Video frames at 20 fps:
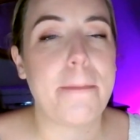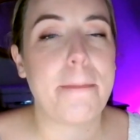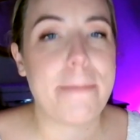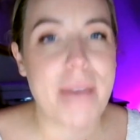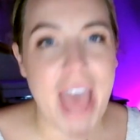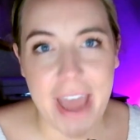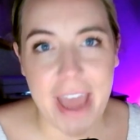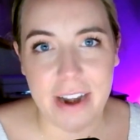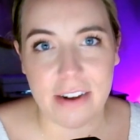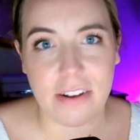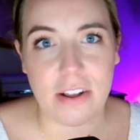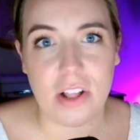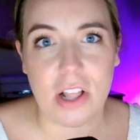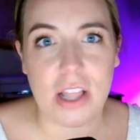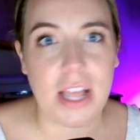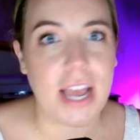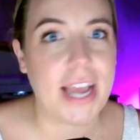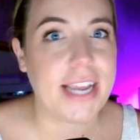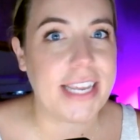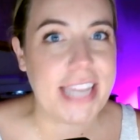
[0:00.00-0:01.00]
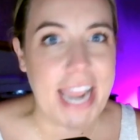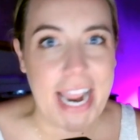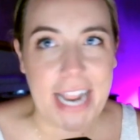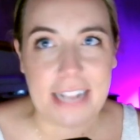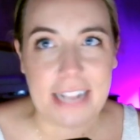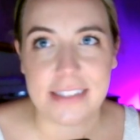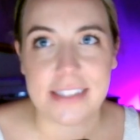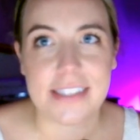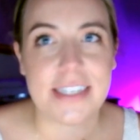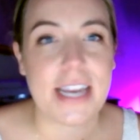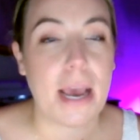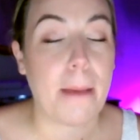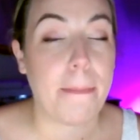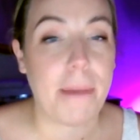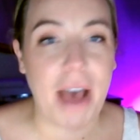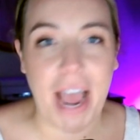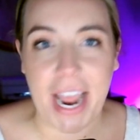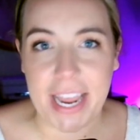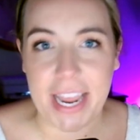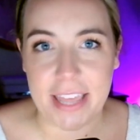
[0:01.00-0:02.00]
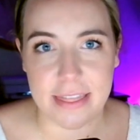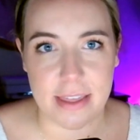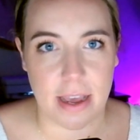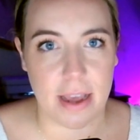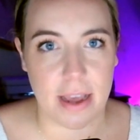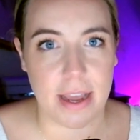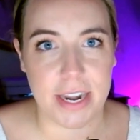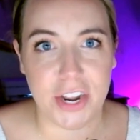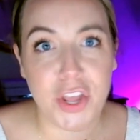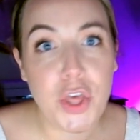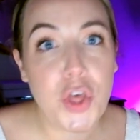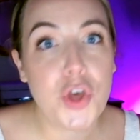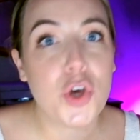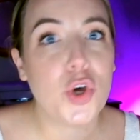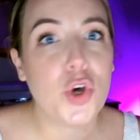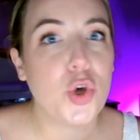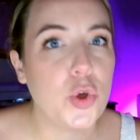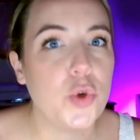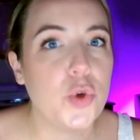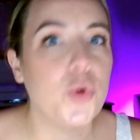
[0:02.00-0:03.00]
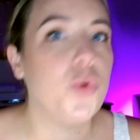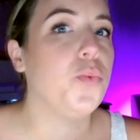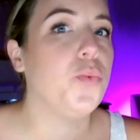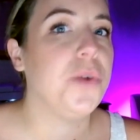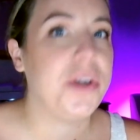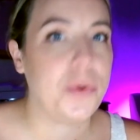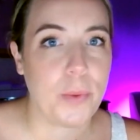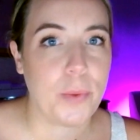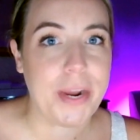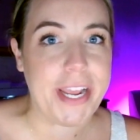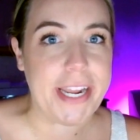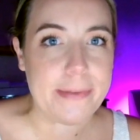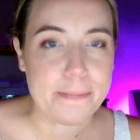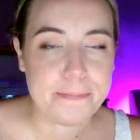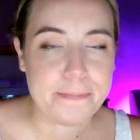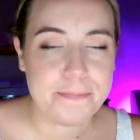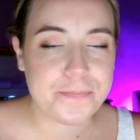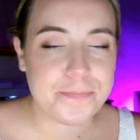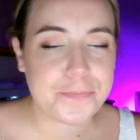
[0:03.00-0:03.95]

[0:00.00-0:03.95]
battle against a python, who would win?